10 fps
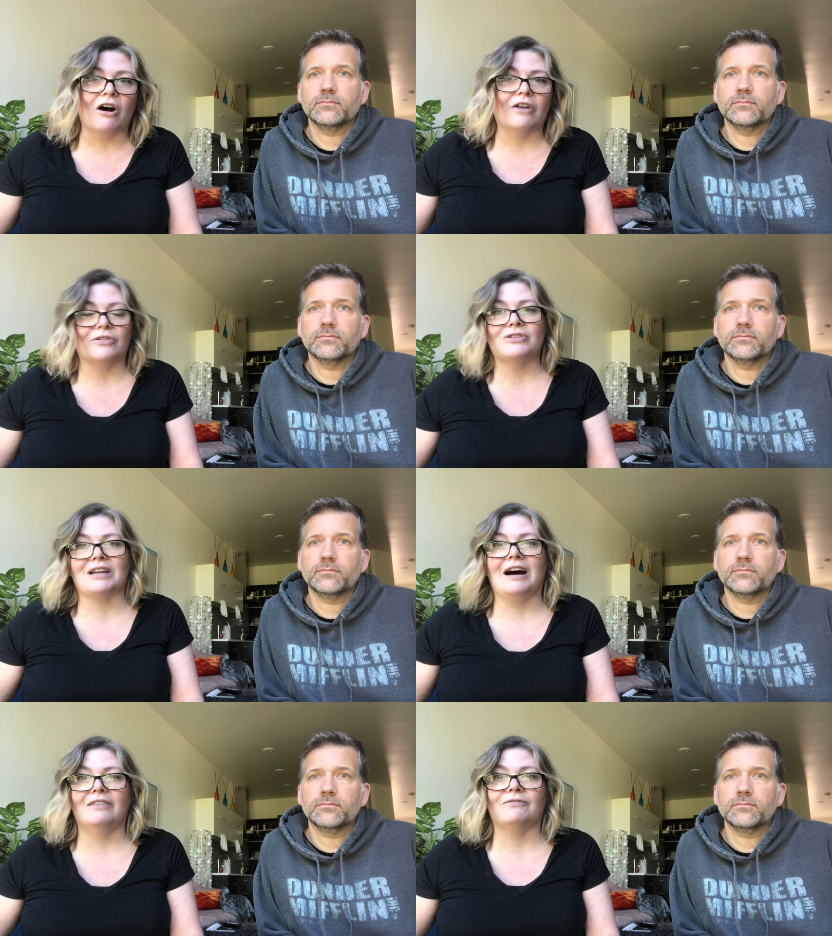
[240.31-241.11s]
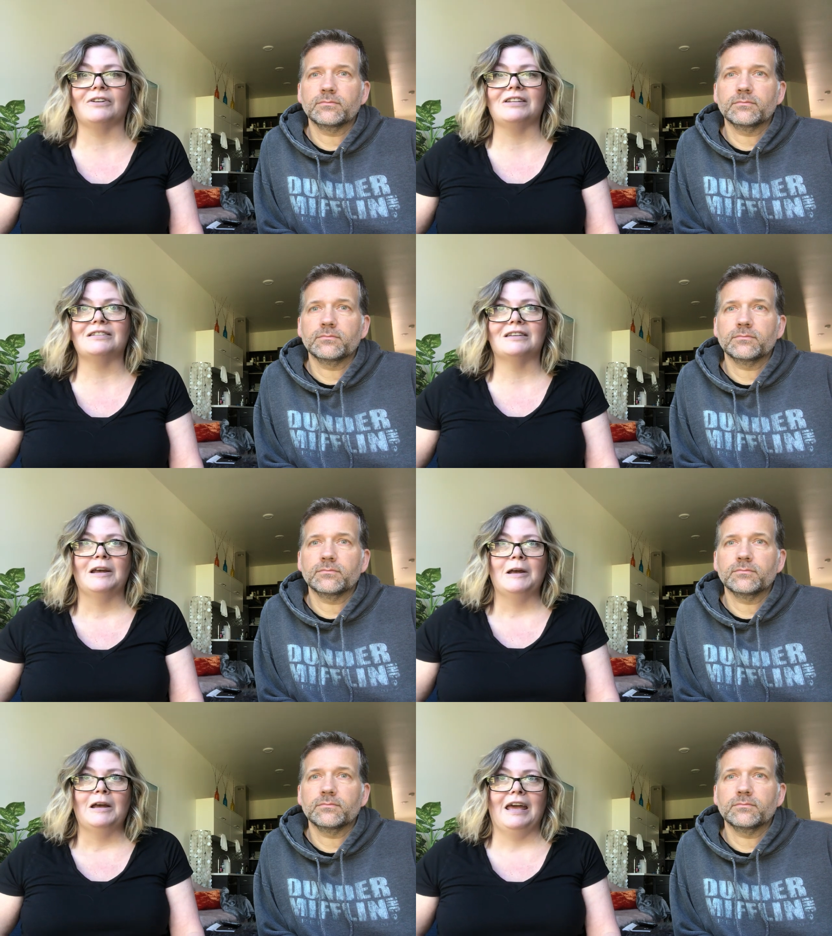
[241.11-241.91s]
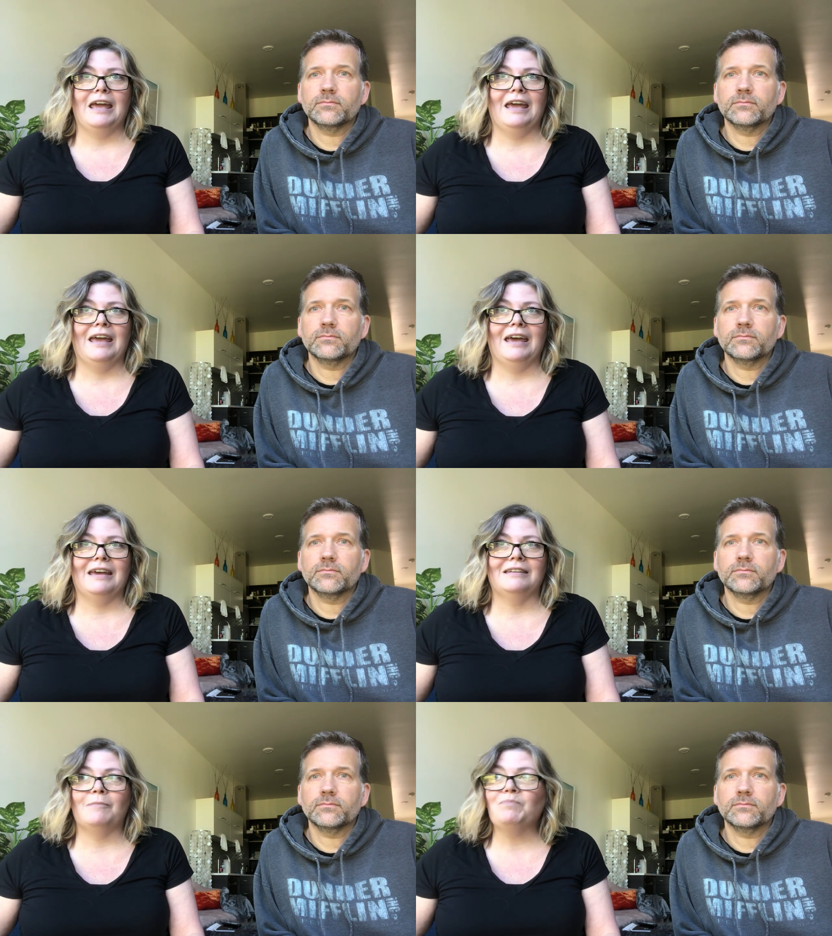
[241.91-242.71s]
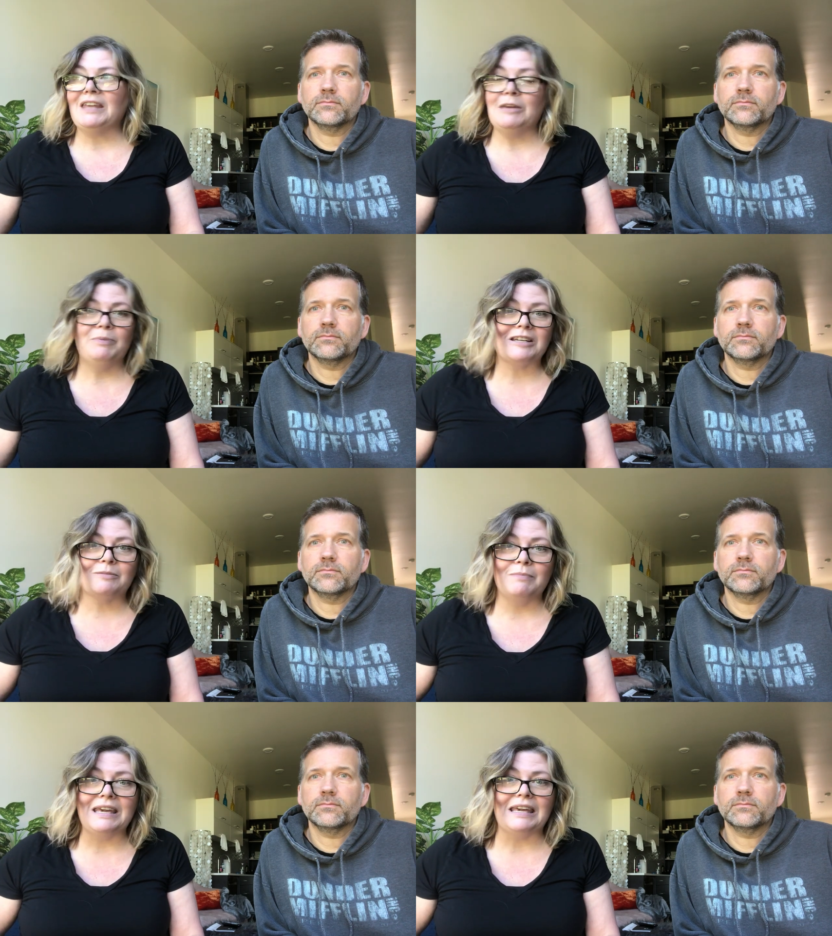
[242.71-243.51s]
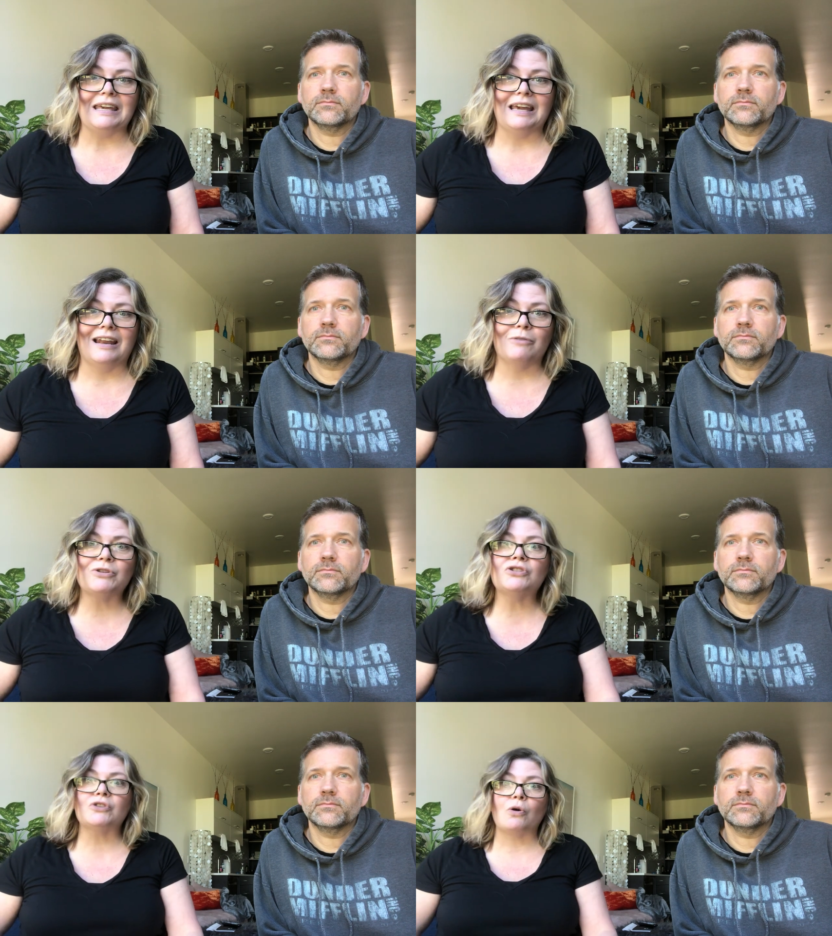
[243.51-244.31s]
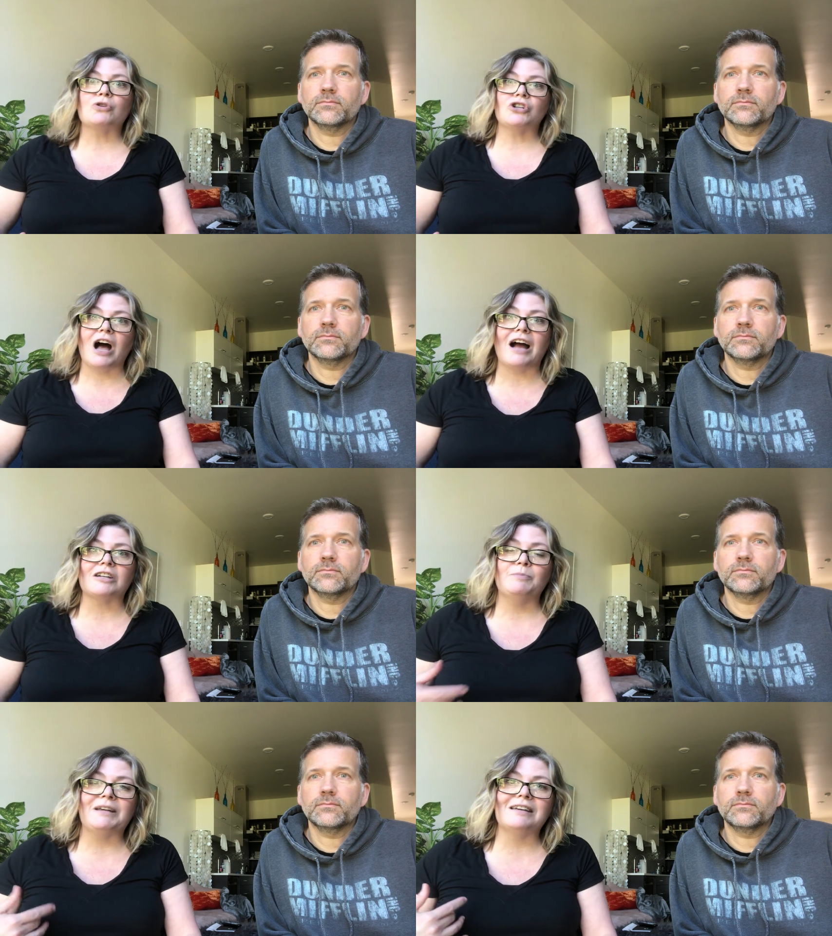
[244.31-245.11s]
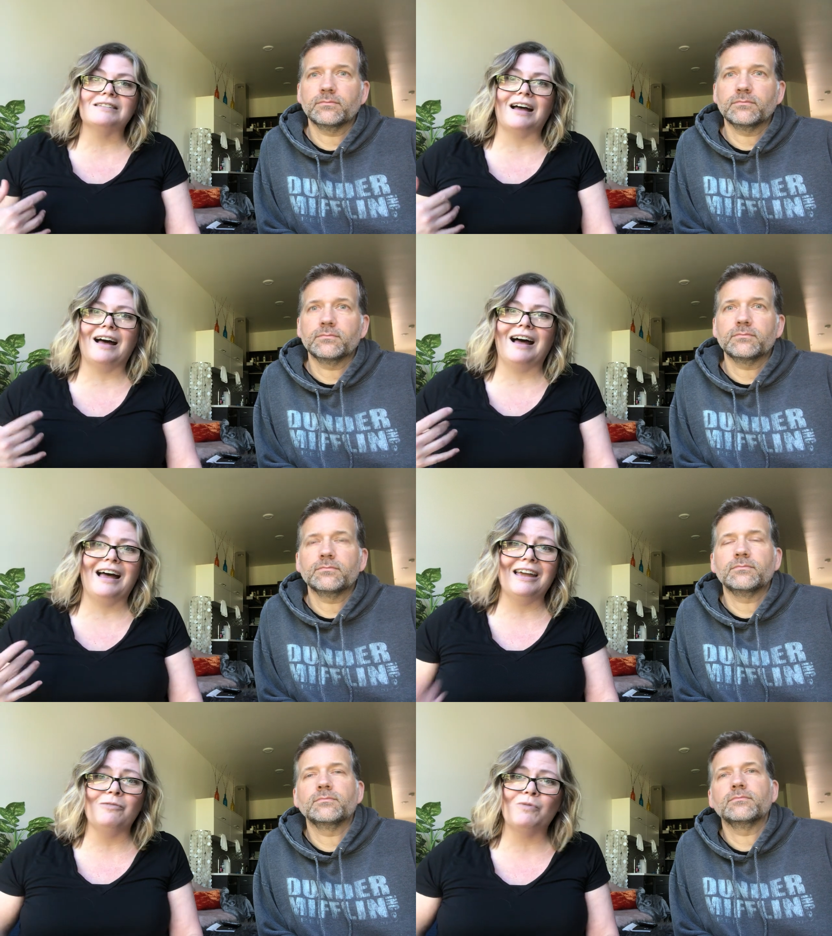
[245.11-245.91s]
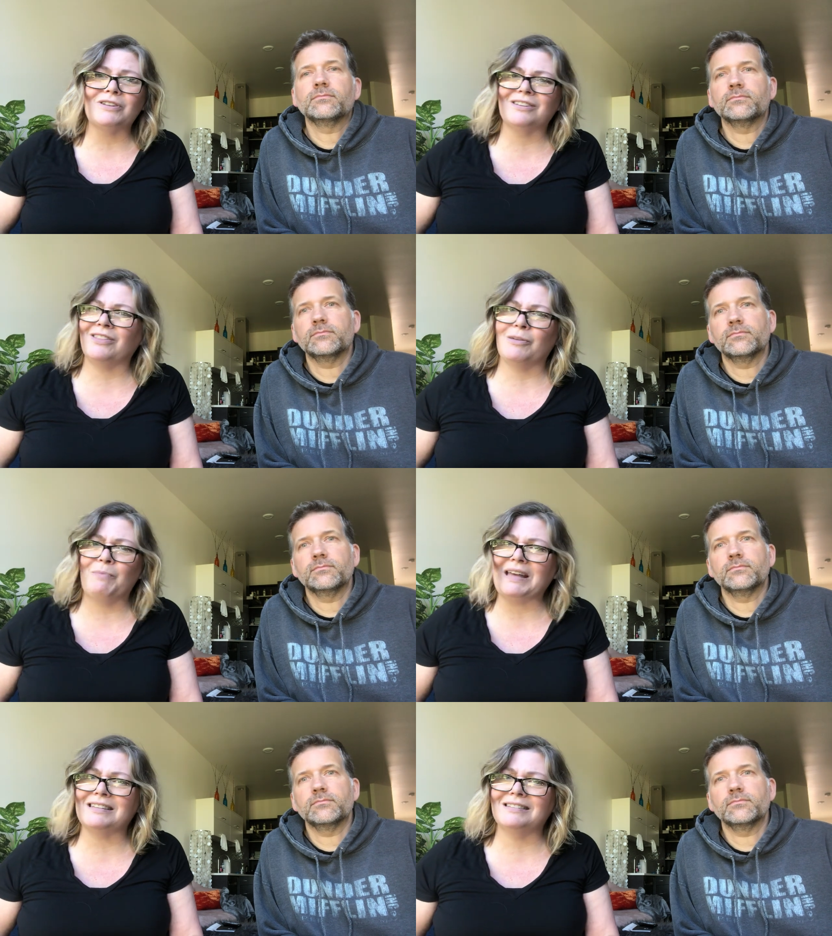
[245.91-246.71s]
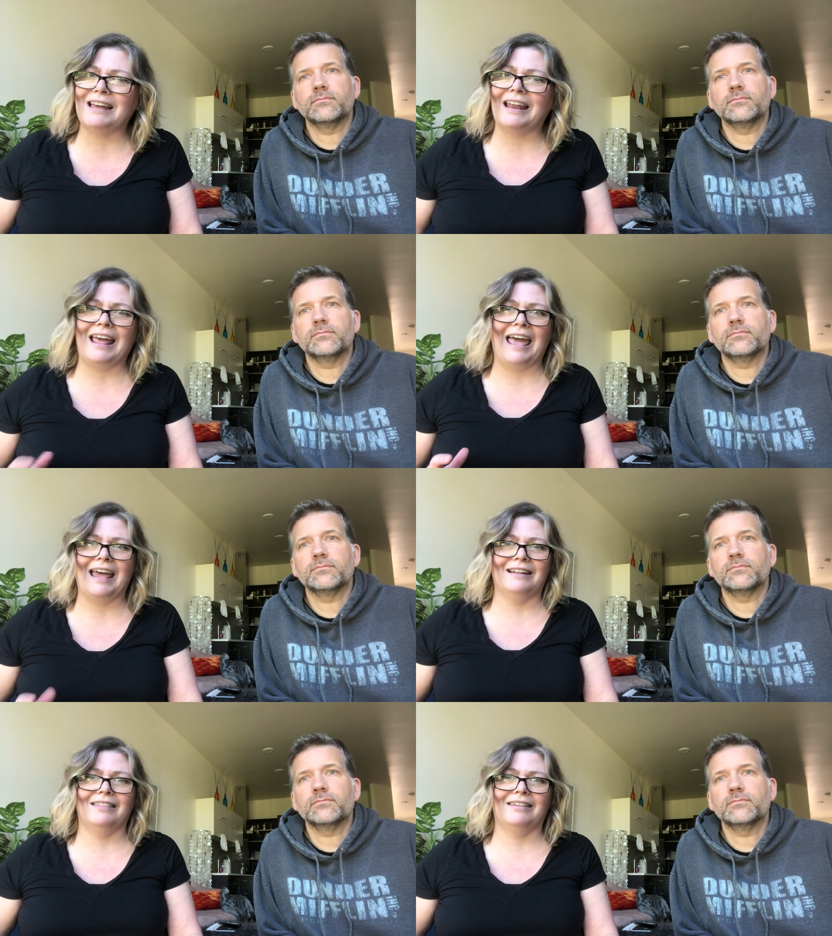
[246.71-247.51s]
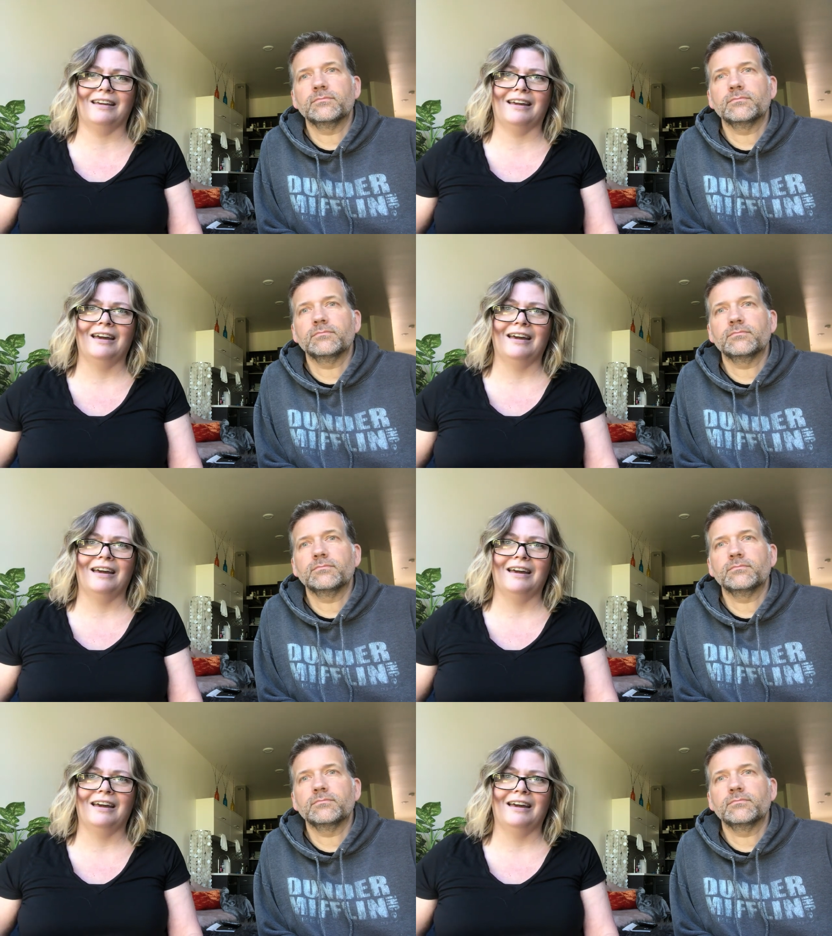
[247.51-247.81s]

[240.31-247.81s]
Speaker 1: Authors Conference. And he picked me, and I was so shocked because I wasn't the best at anything.